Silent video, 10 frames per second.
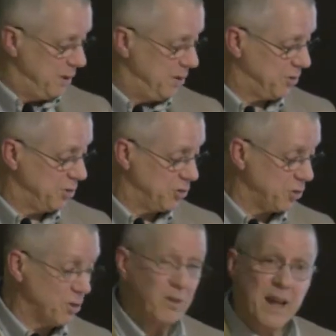It's
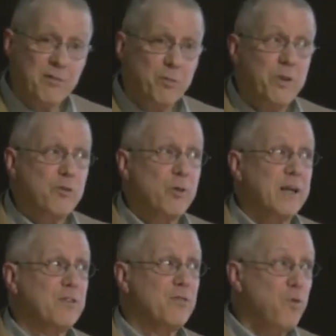concerned less with
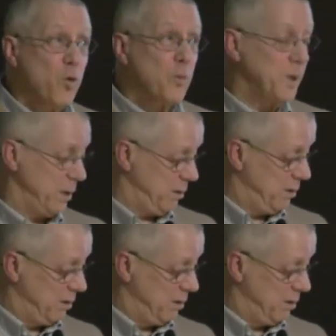transforming